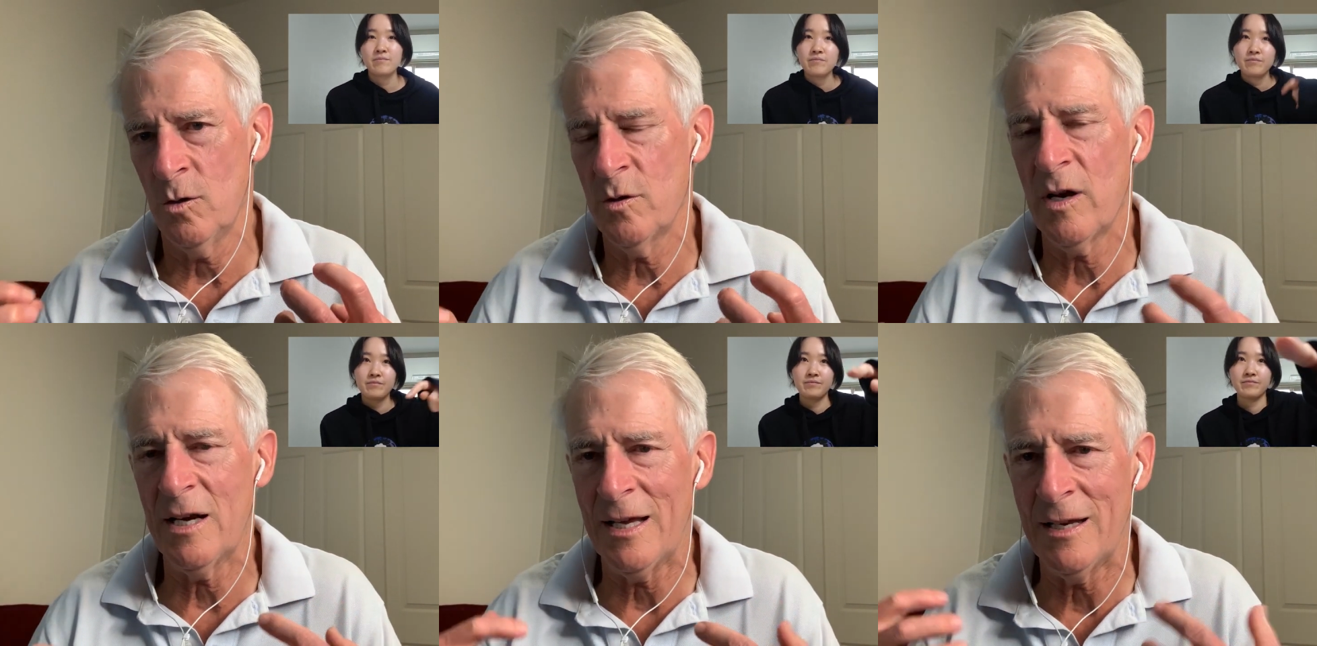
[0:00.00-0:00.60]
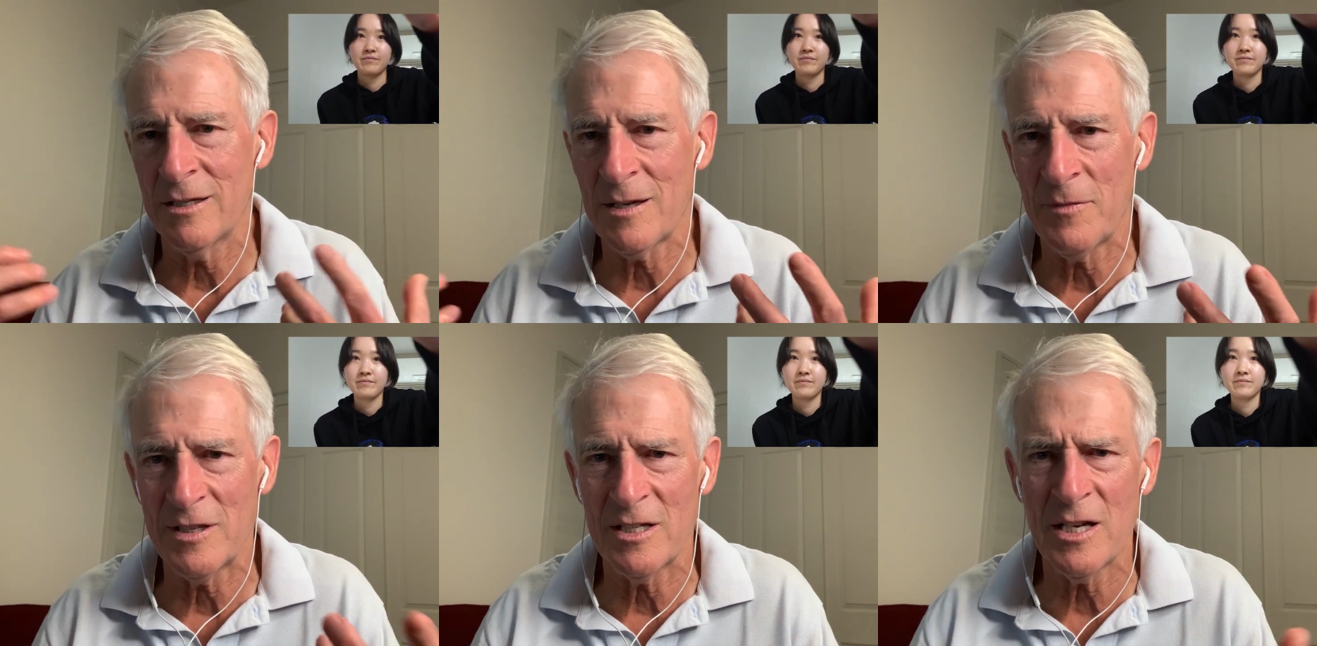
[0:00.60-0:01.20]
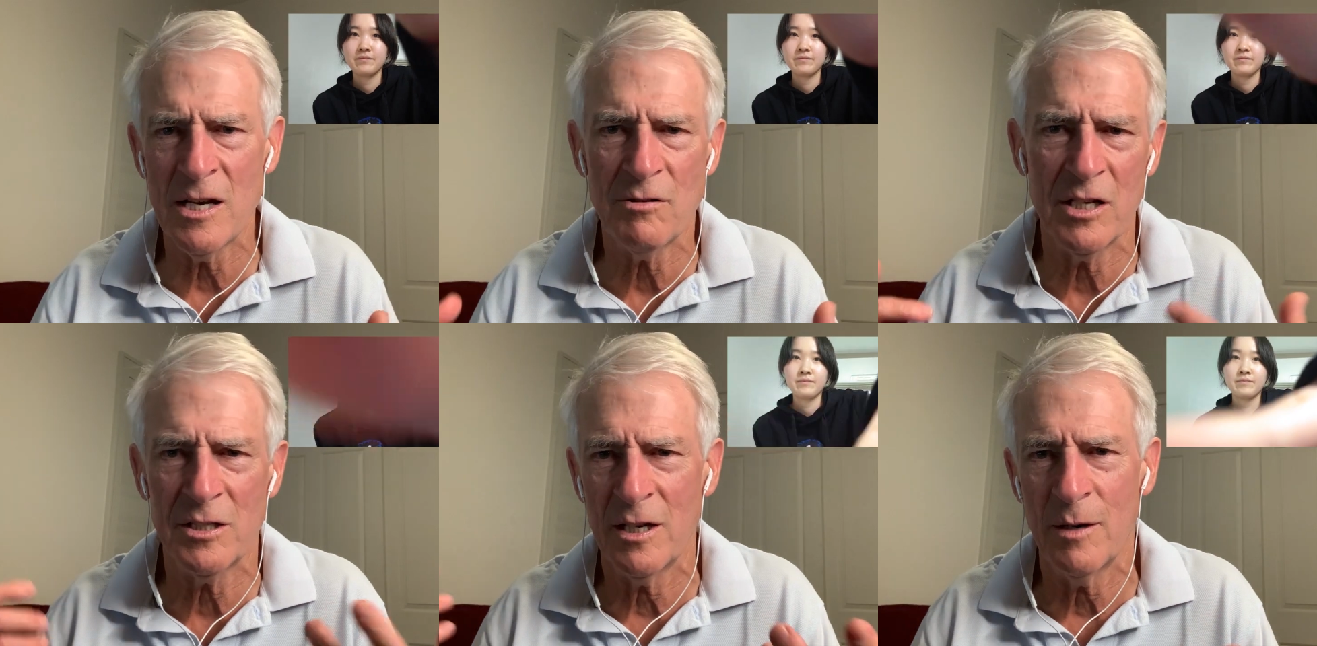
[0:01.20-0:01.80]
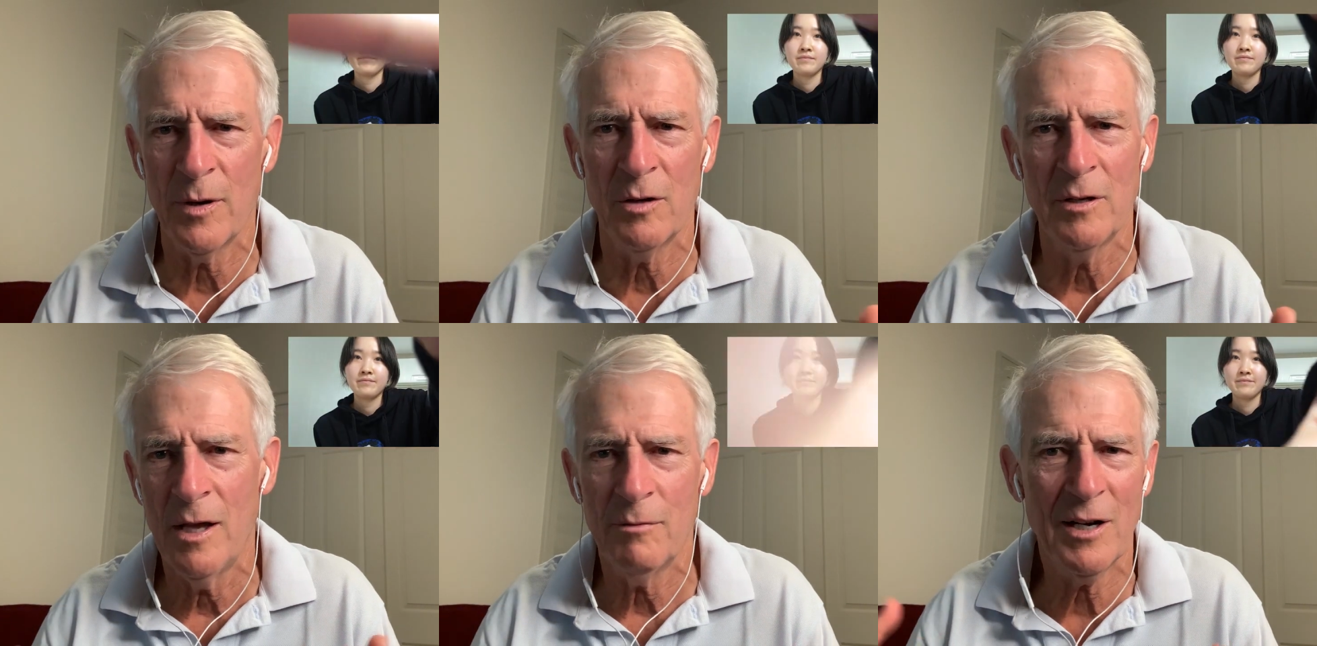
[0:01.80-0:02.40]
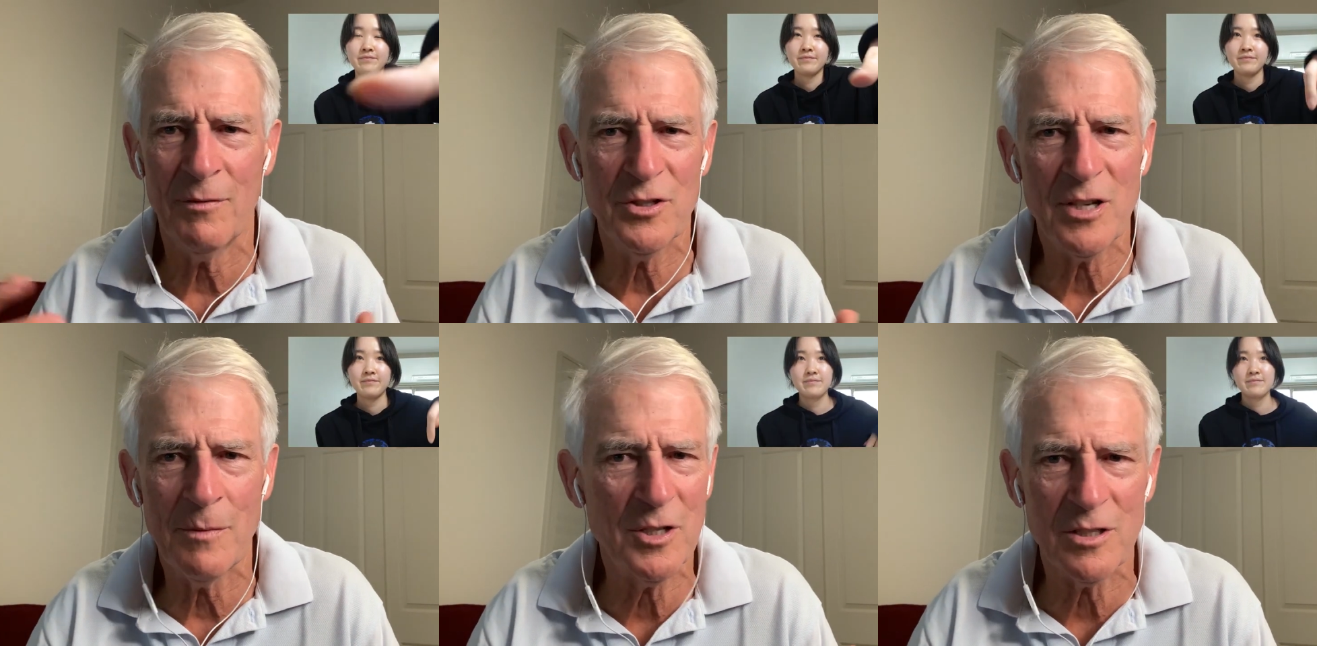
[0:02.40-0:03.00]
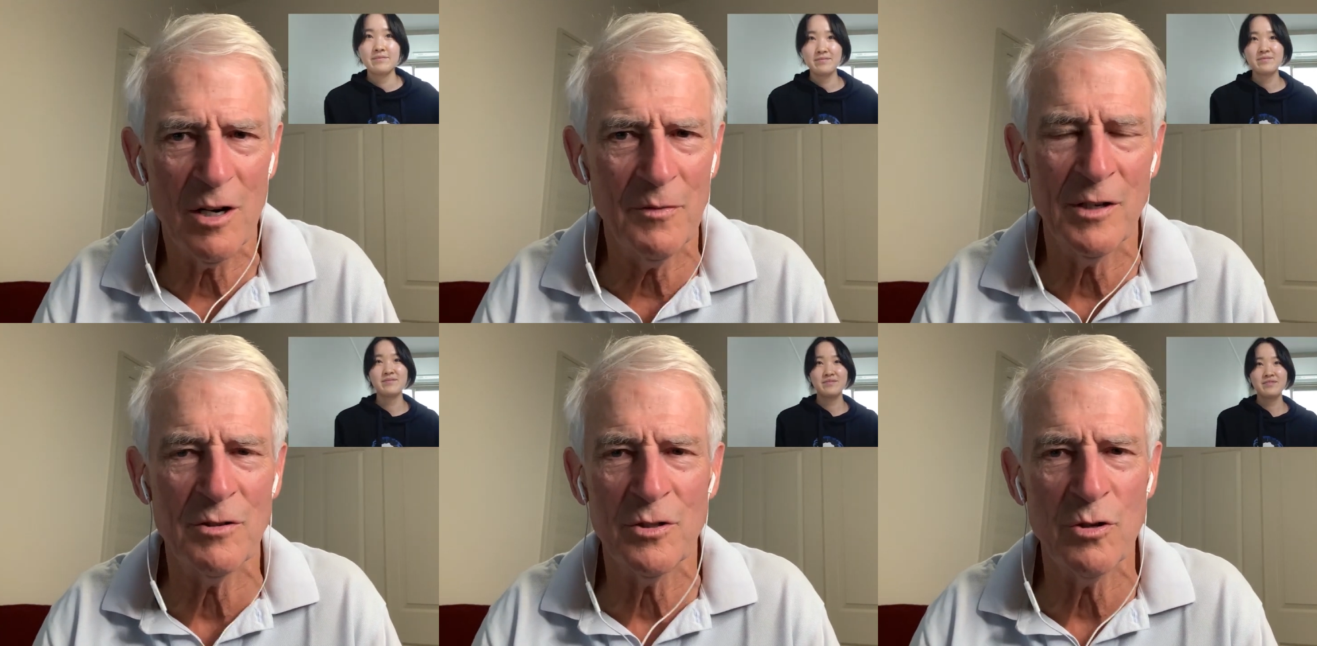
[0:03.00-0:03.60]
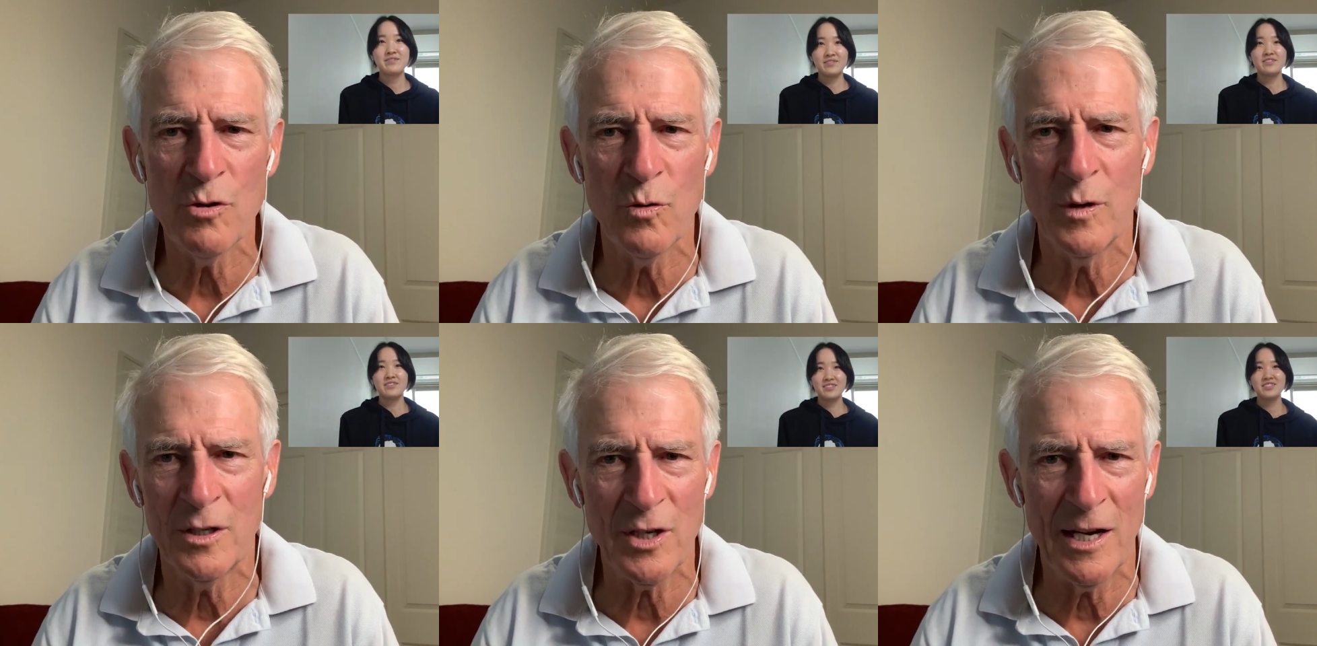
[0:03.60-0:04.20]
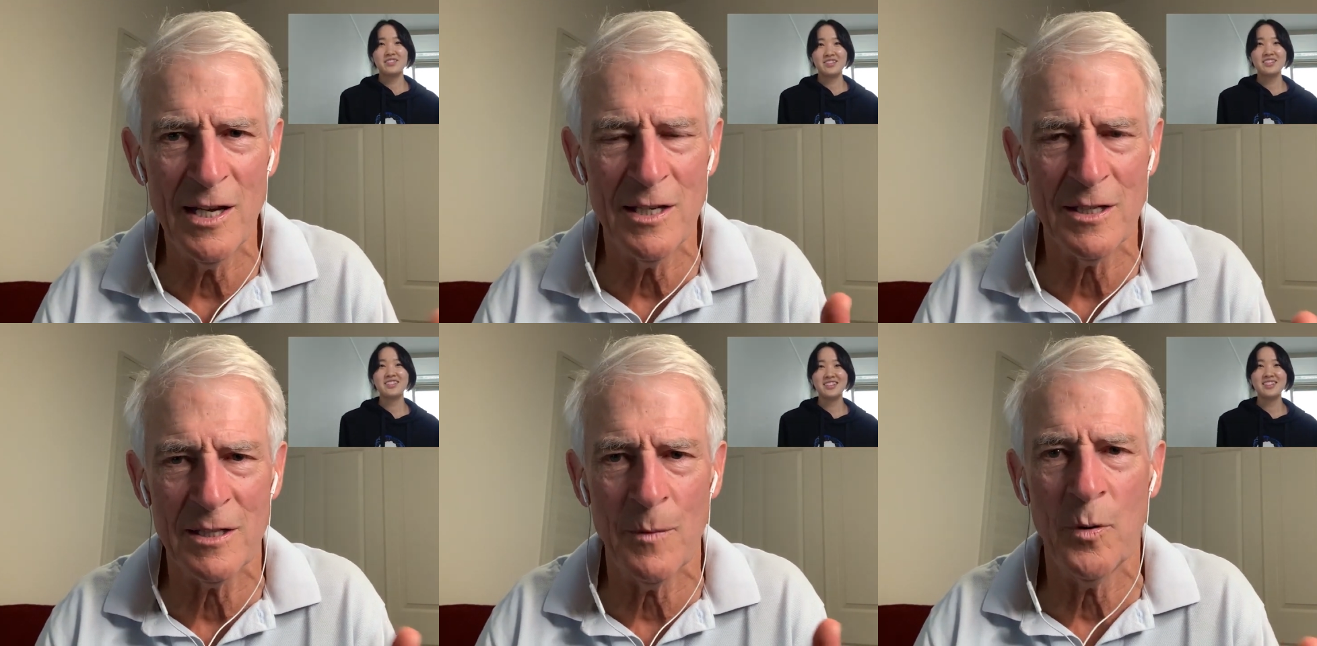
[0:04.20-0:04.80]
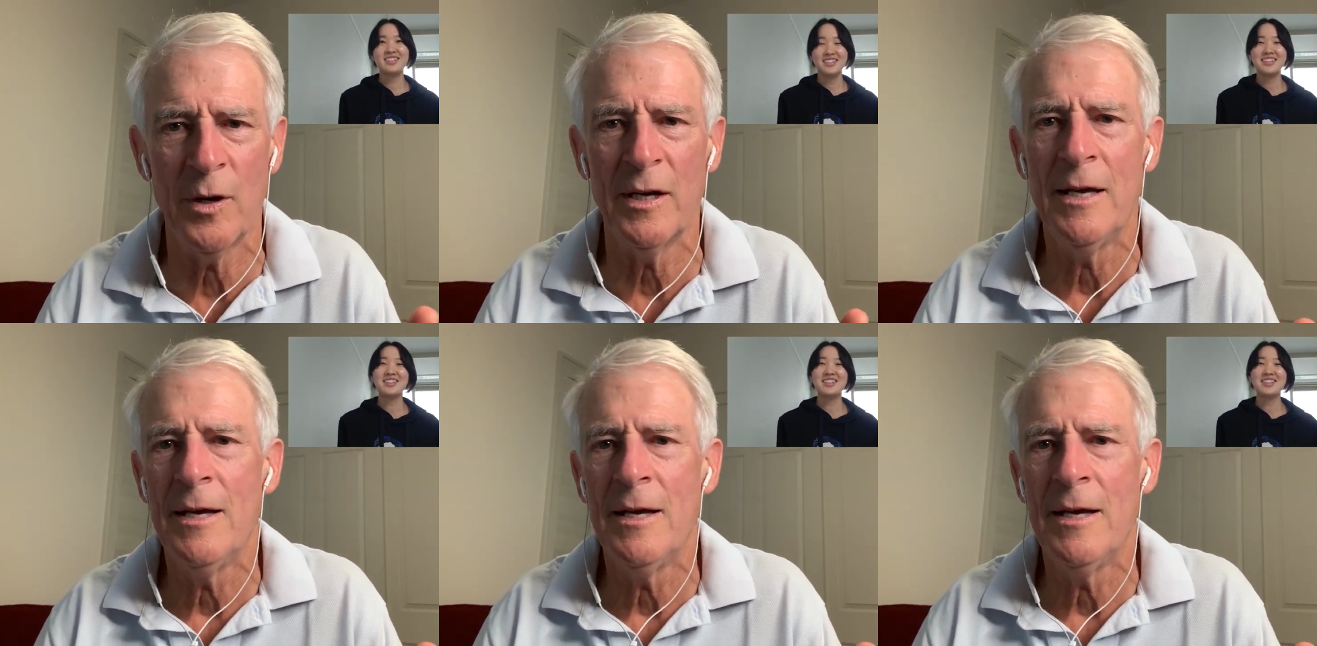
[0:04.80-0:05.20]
Speaker 1: you got to get into something that's interesting about whatever subjects are of interest to you in Chinese at some point.